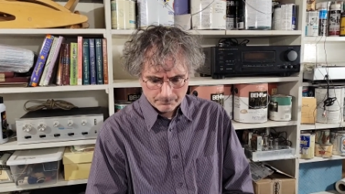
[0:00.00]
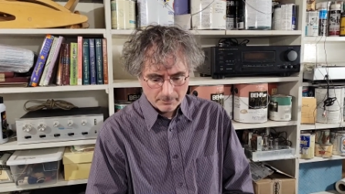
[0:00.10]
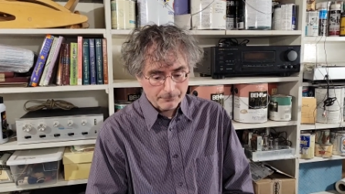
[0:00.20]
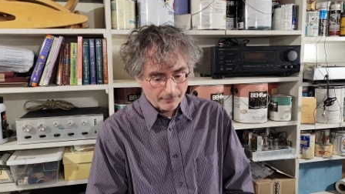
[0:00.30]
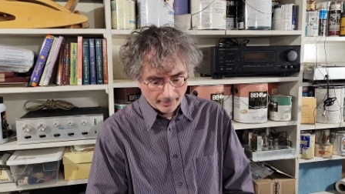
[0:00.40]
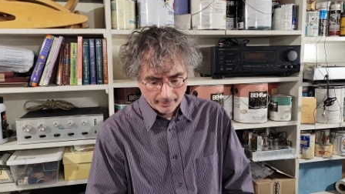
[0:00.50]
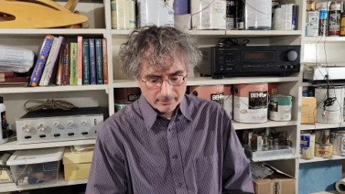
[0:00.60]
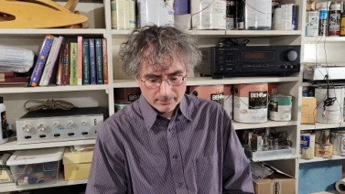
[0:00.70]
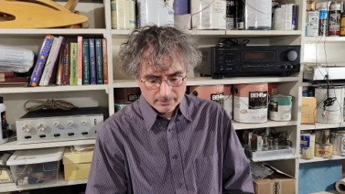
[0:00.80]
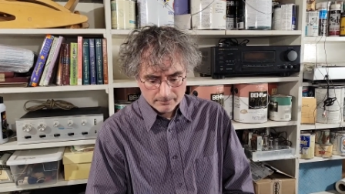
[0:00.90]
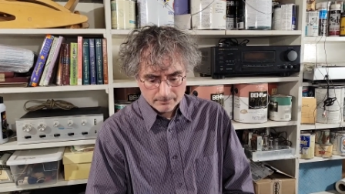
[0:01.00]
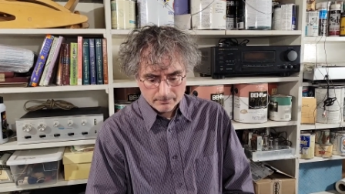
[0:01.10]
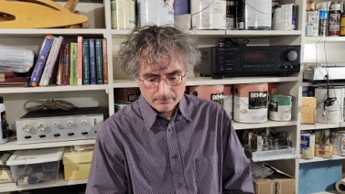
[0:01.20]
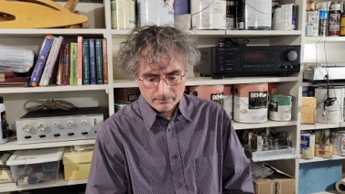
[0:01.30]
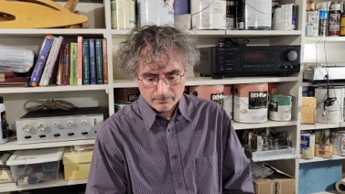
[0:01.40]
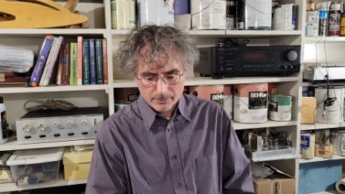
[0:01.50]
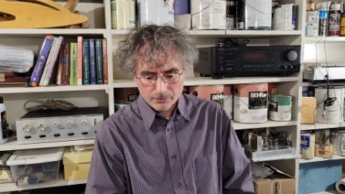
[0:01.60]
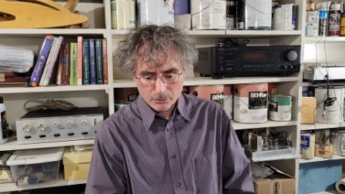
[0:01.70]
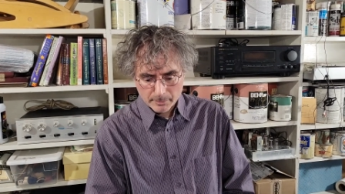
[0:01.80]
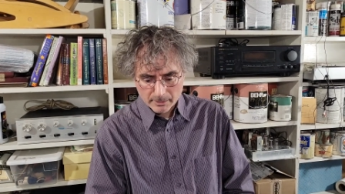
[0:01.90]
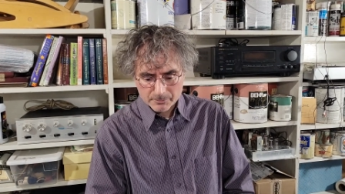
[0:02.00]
In fact, the tube amp